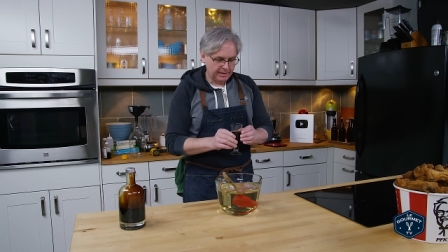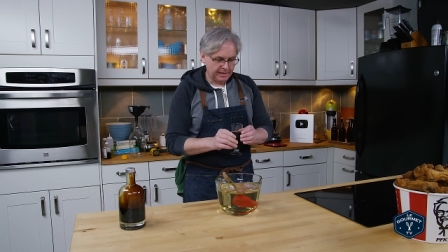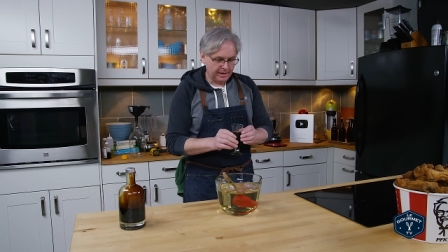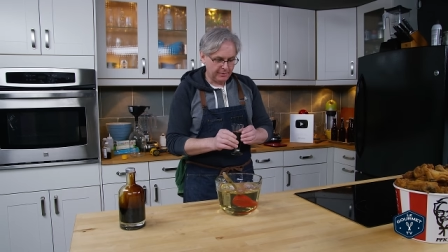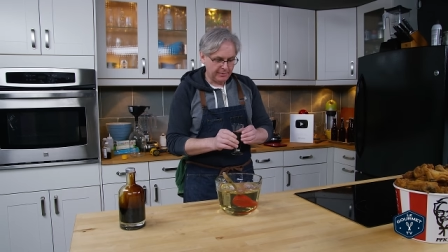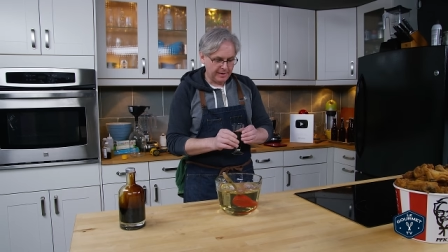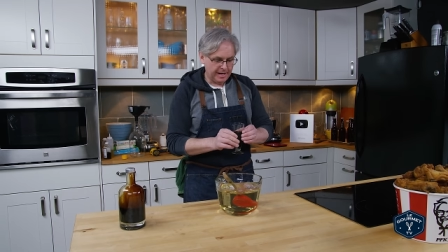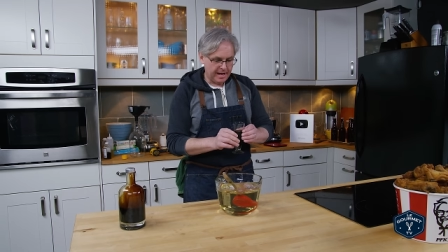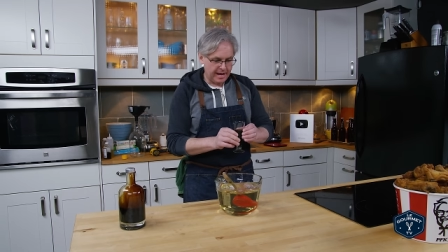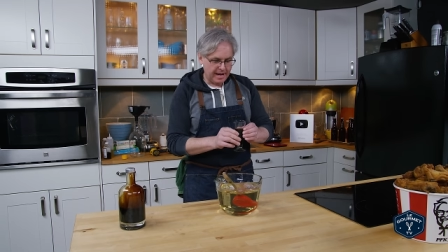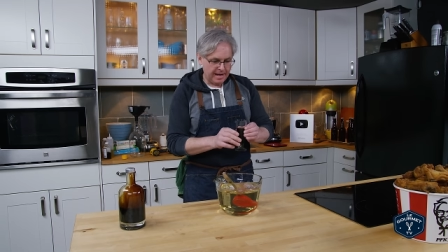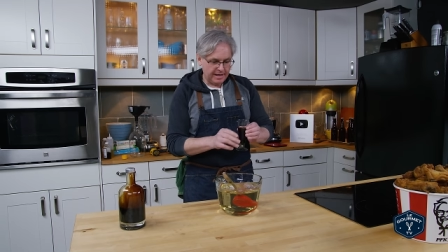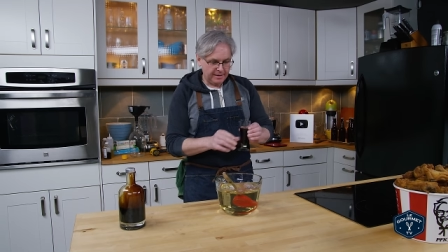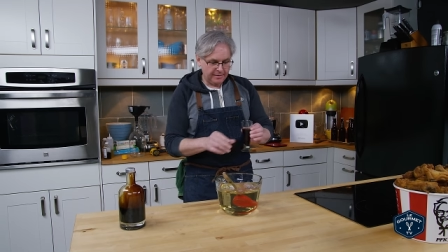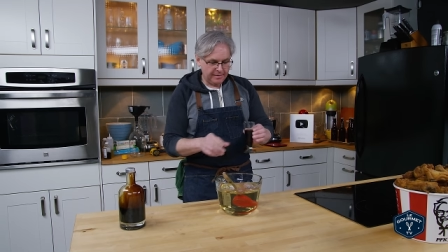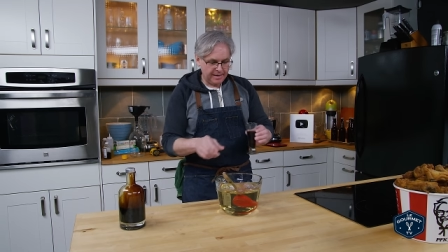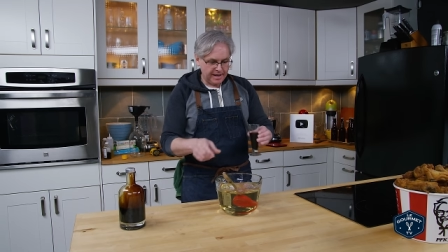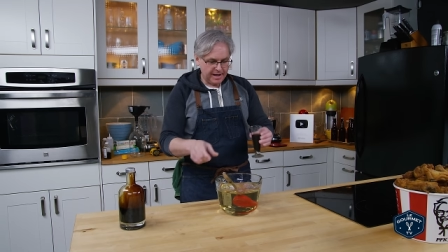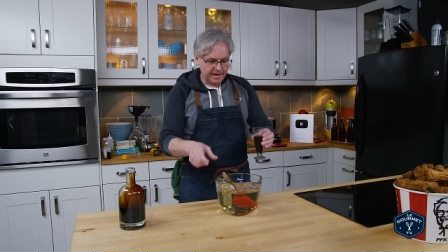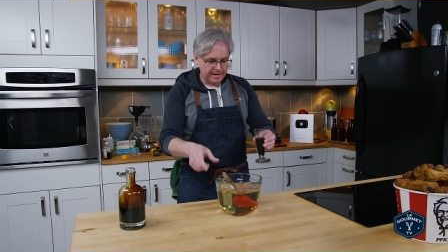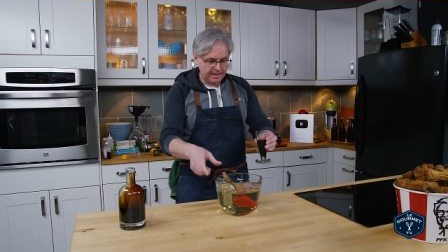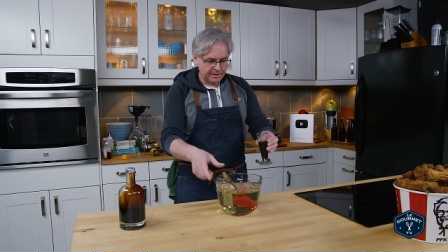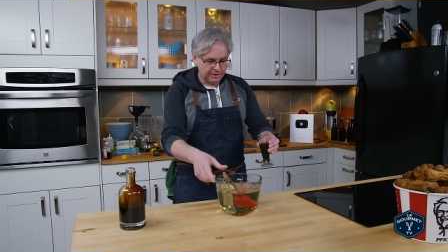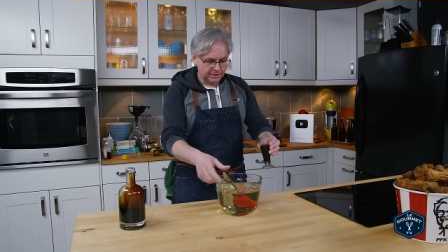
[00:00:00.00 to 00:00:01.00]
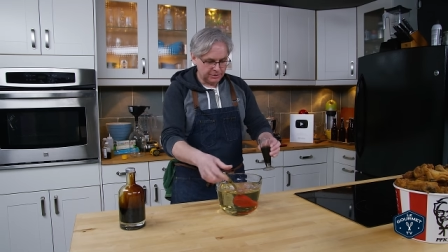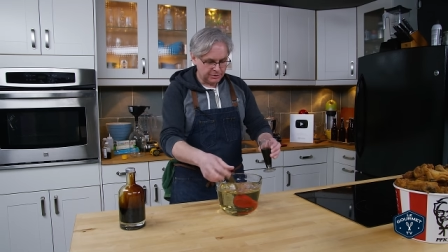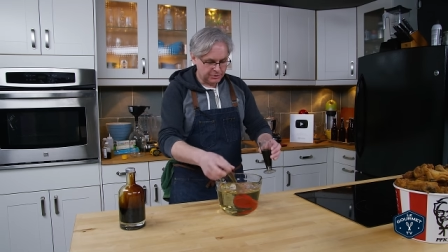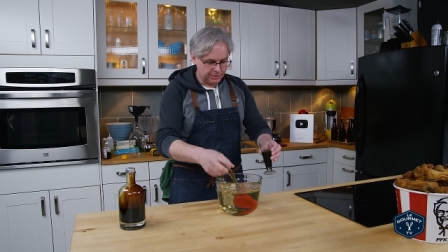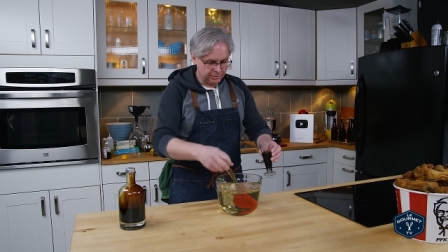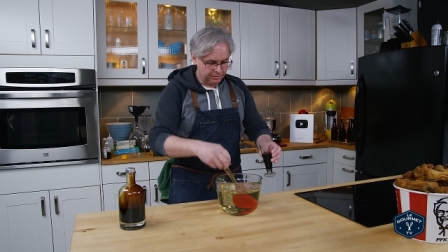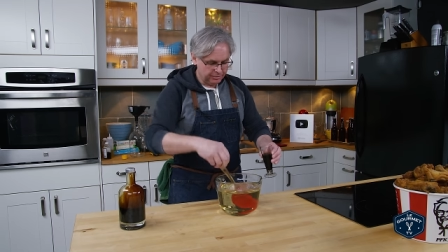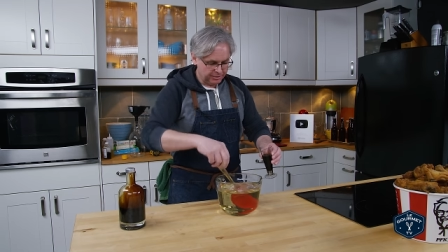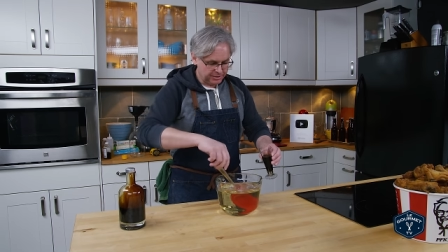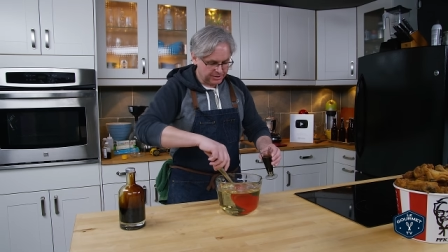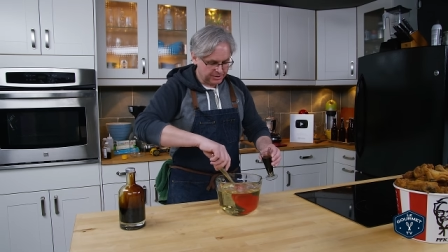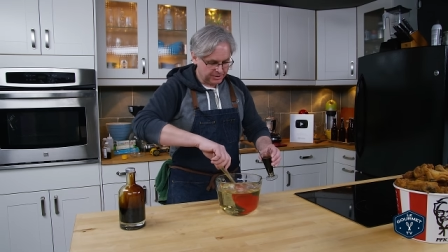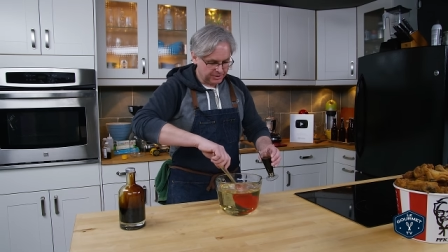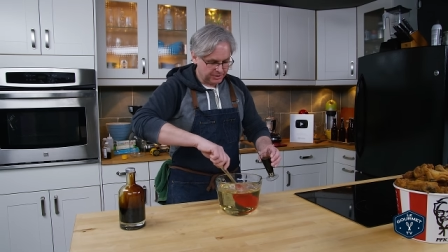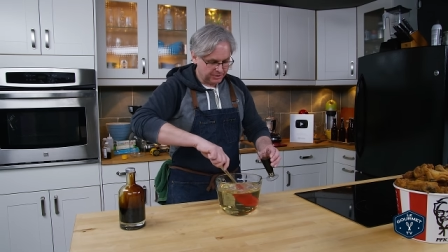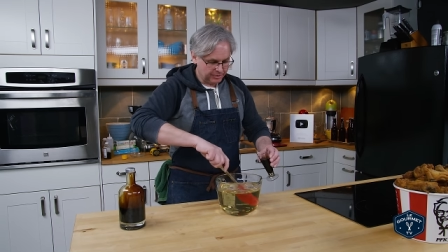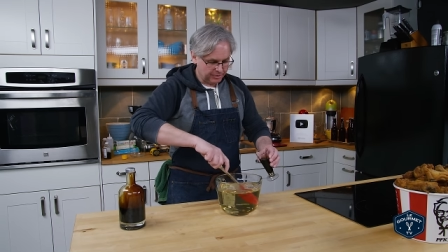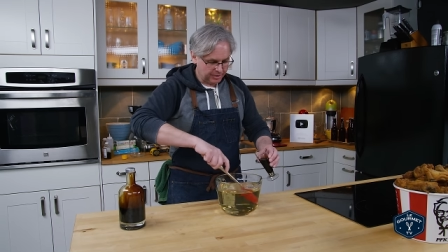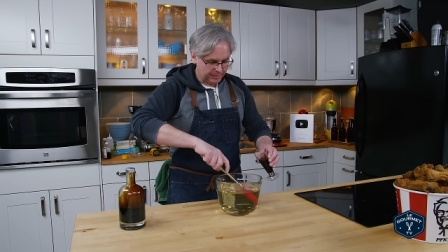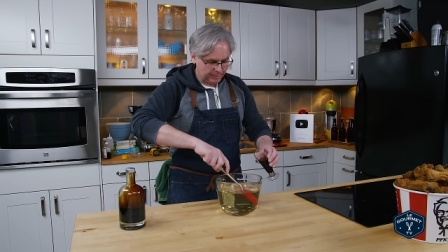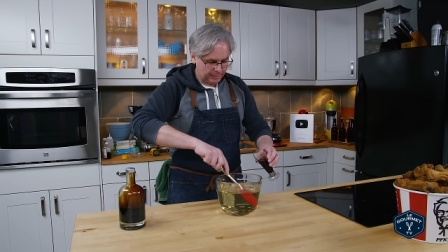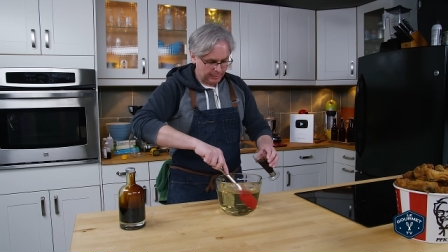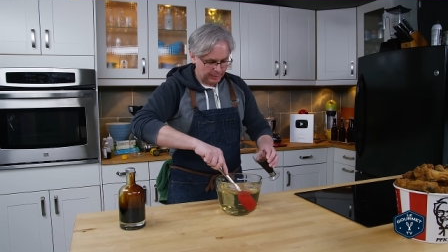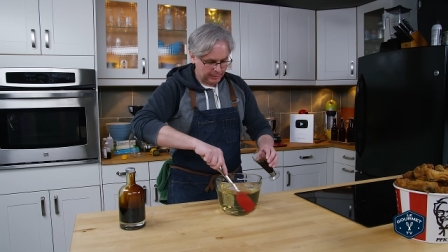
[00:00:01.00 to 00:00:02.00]
Now we add that to the
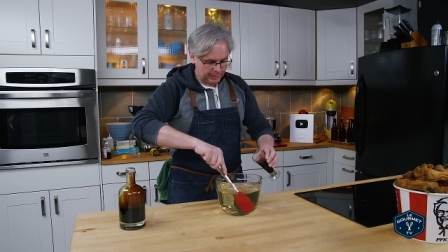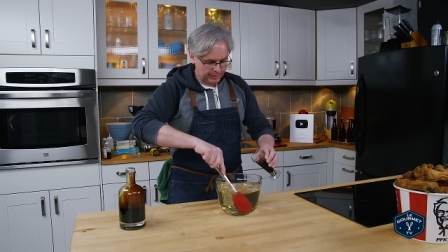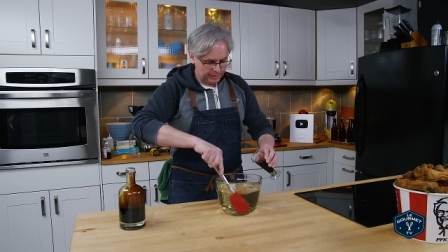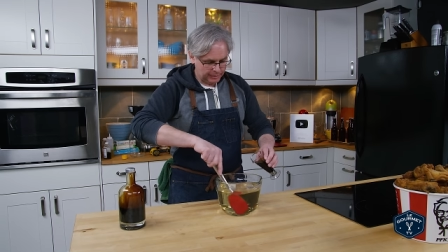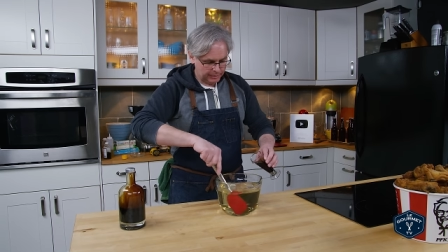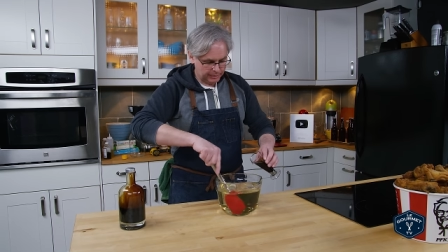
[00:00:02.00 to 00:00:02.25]
syrup